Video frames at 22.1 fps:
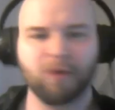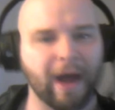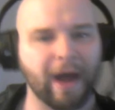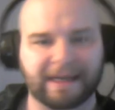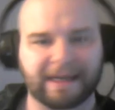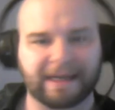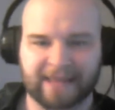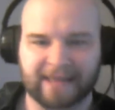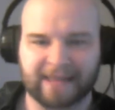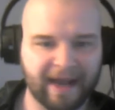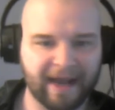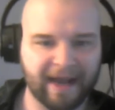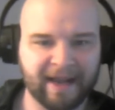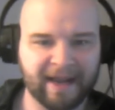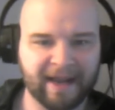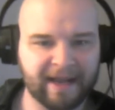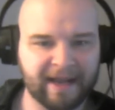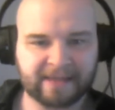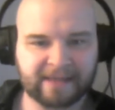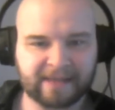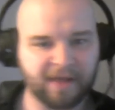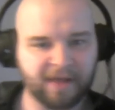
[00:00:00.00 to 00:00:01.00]

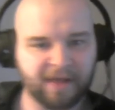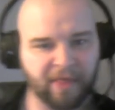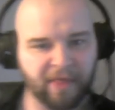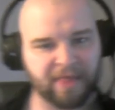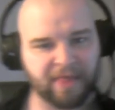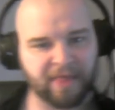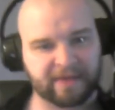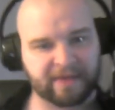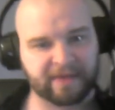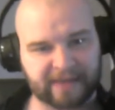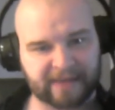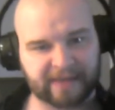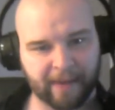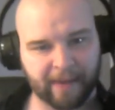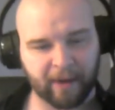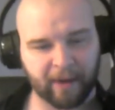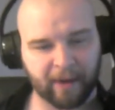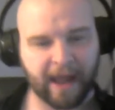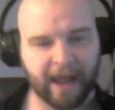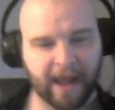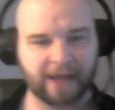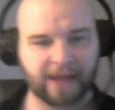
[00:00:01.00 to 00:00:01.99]
identities other than the
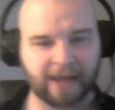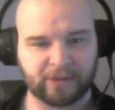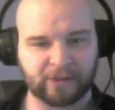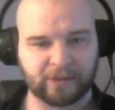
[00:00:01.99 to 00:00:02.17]
Sabercats,